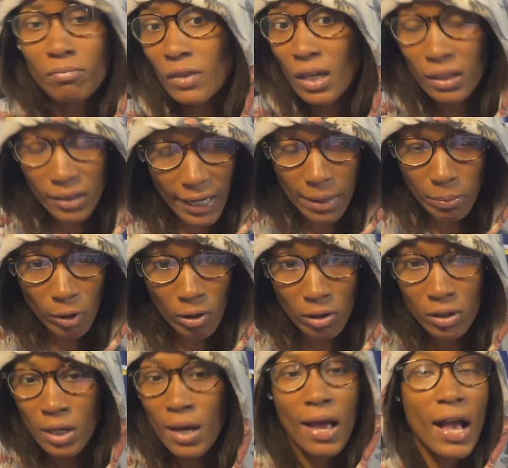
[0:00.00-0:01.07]

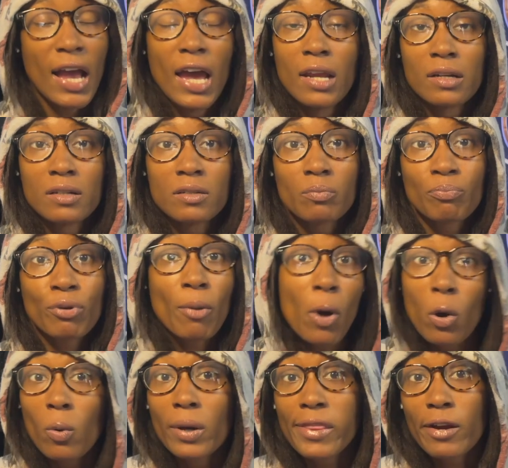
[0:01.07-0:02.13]
label and
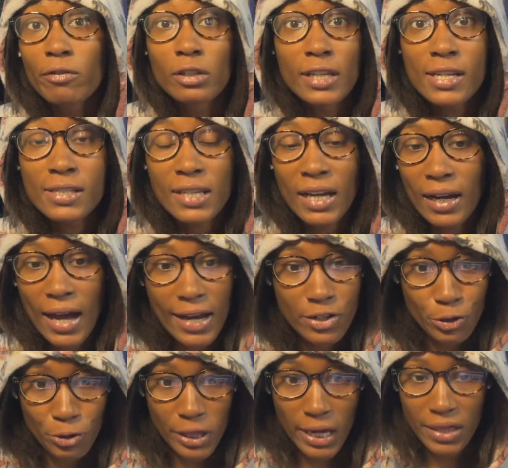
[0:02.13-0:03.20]
promote what they're releasing. I
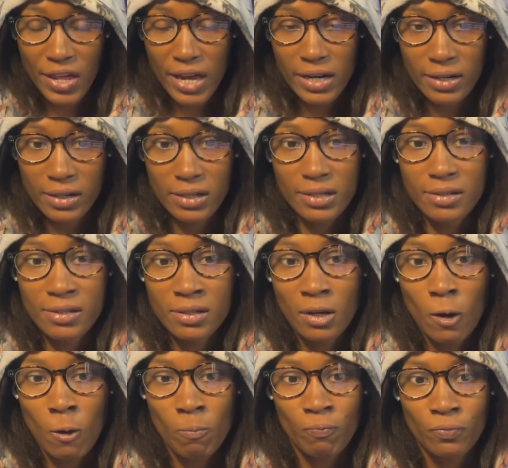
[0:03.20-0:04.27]
do think that it is
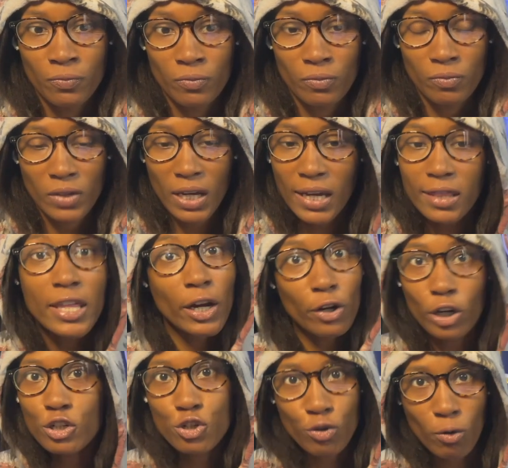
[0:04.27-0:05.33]
in their
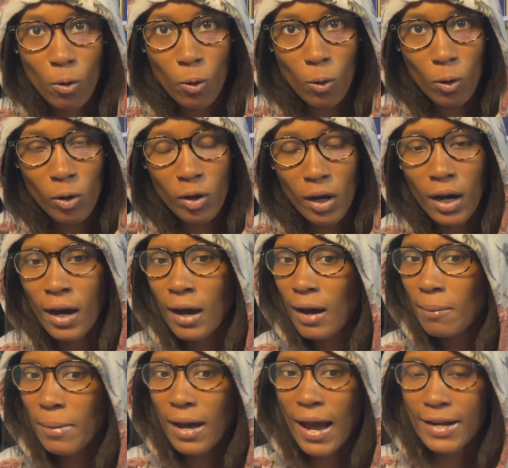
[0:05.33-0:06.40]
control.
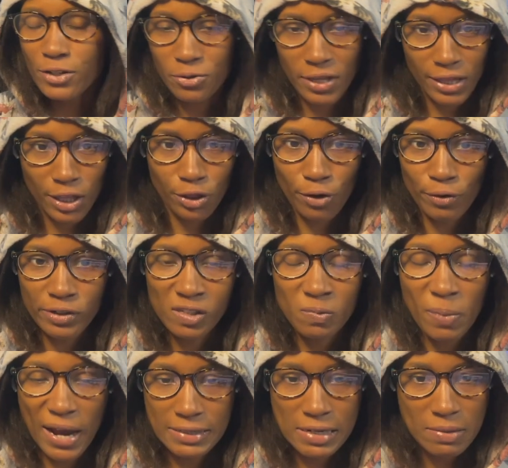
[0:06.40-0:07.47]
I do think that they're
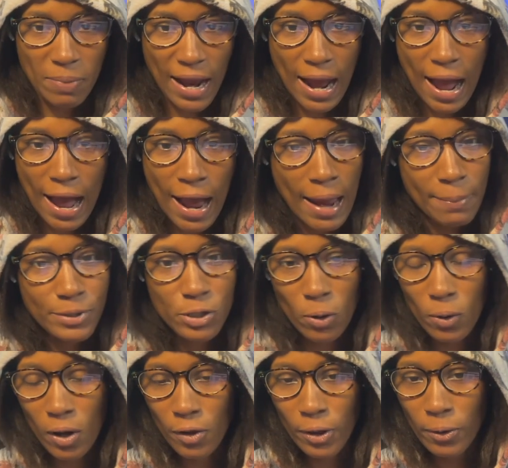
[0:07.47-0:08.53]
respected by HYBE. So
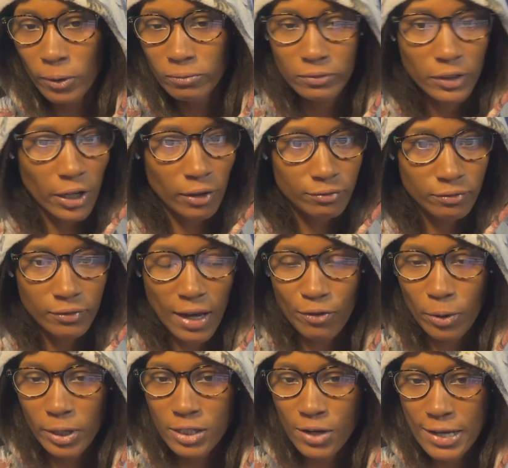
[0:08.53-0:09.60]
although, you know,
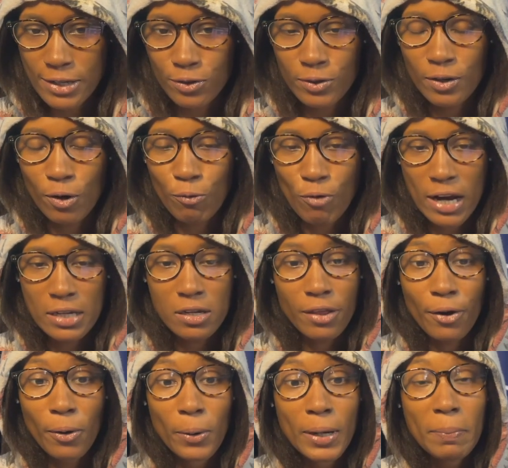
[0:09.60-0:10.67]
everyone has a right to
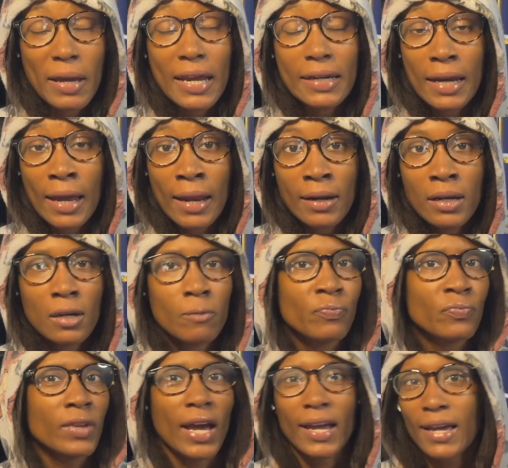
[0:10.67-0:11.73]
their own opinion,
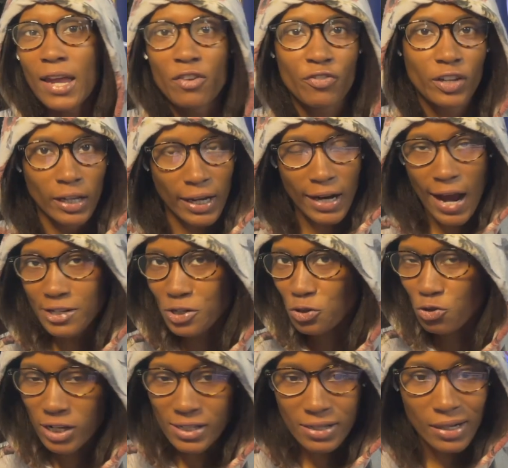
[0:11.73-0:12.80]
I kind of feel like I just
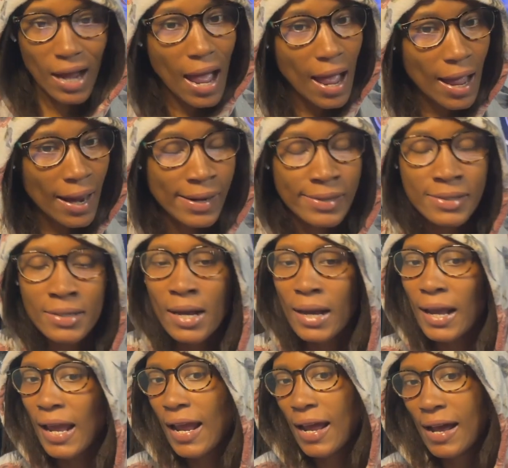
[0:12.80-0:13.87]
trust the guys
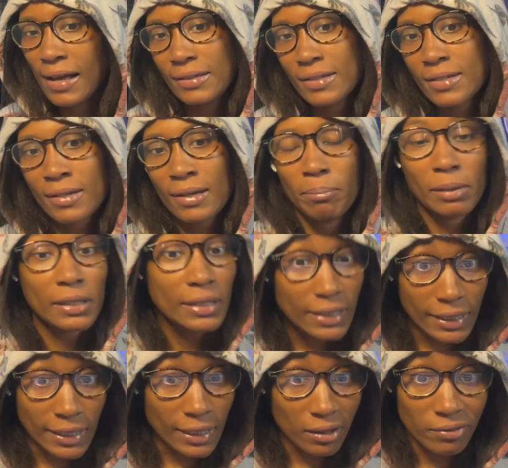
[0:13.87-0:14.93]
and
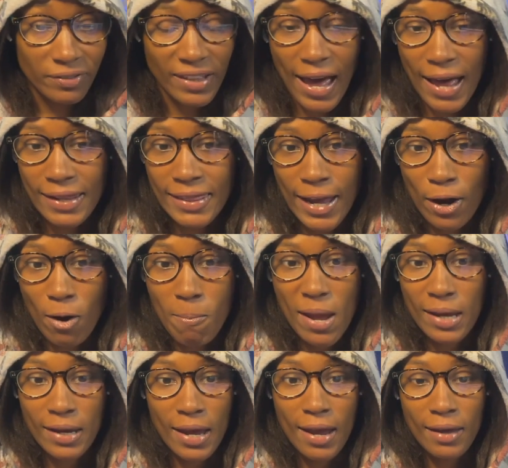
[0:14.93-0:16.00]
believe that they are
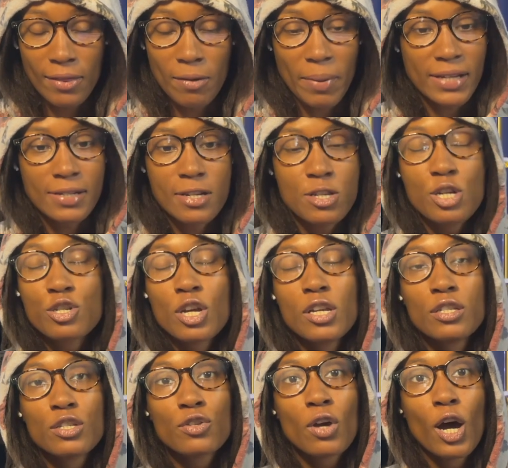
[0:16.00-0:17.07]
making the best
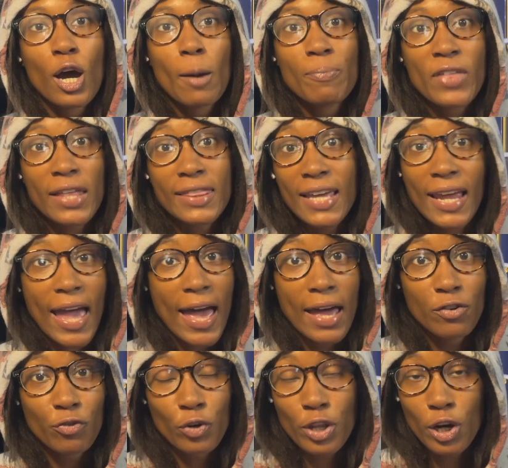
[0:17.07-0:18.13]
decisions that they
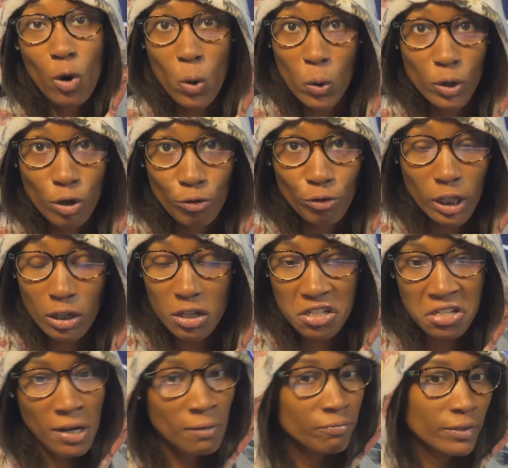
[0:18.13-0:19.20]
can for their own
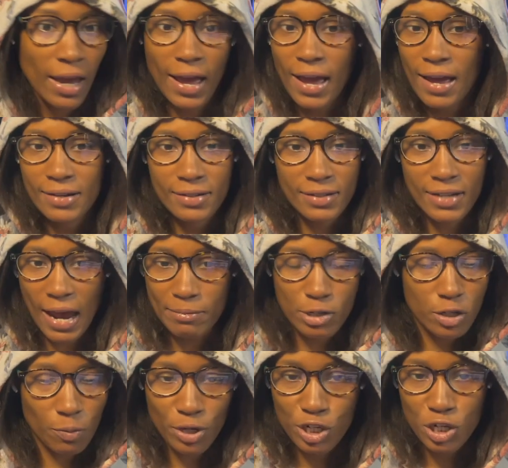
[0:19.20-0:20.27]
careers. And I'm
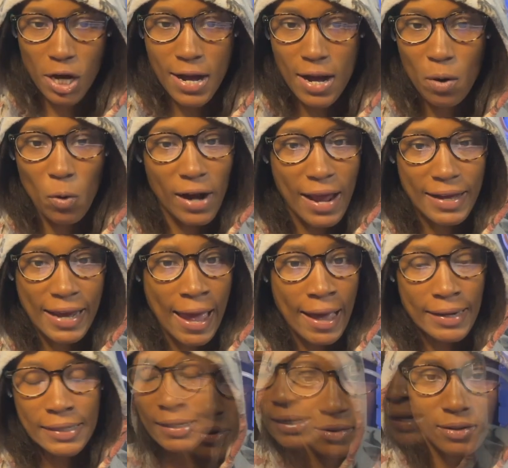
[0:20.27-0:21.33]
just appreciating what I
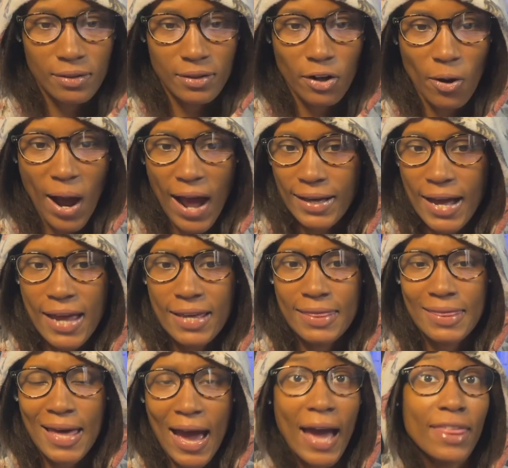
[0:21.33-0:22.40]
get. You know, I
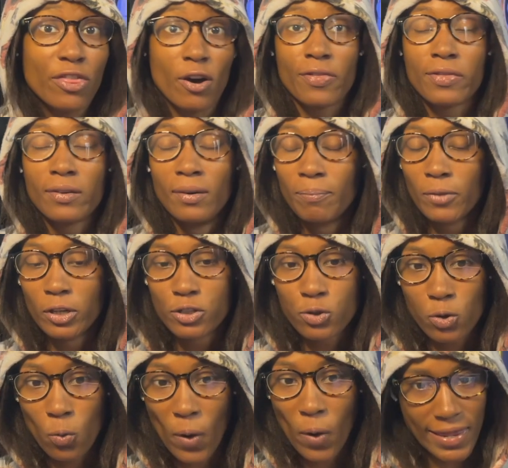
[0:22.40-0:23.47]
thought
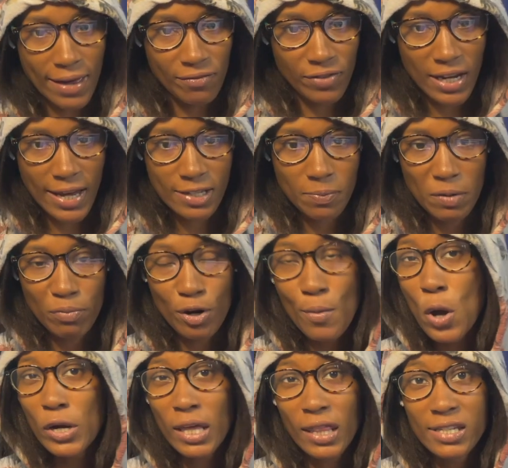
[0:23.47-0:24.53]
the way that V has been
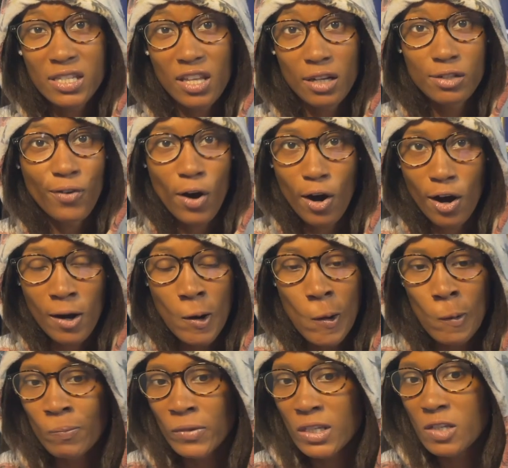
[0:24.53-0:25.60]
promoting this thus far
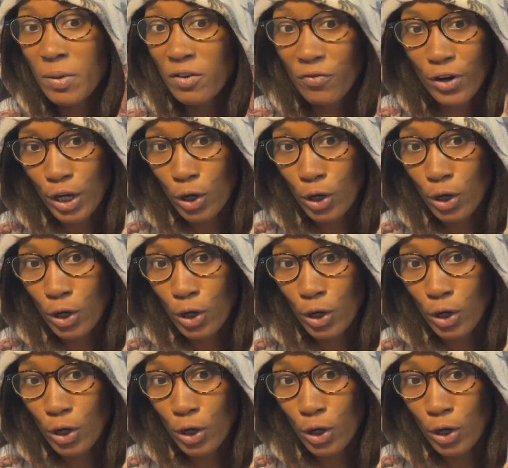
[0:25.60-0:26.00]
has been very